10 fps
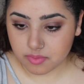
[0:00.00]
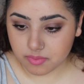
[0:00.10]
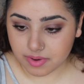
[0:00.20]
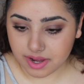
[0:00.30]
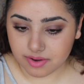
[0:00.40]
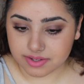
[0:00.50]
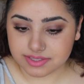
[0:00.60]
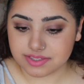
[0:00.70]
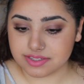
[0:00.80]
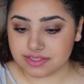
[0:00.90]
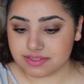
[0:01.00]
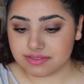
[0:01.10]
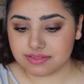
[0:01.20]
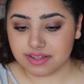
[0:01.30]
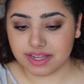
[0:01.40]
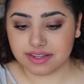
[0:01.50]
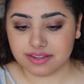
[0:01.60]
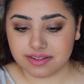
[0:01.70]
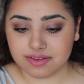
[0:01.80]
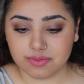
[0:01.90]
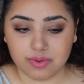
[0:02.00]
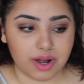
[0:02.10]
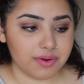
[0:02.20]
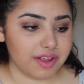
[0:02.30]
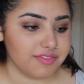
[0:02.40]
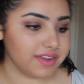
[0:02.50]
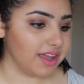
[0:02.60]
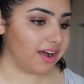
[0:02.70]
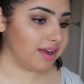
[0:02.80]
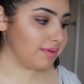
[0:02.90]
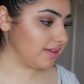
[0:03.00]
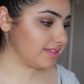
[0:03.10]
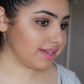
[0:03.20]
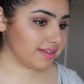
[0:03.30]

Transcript: Wow, it's just like, why would I forget eyebrows?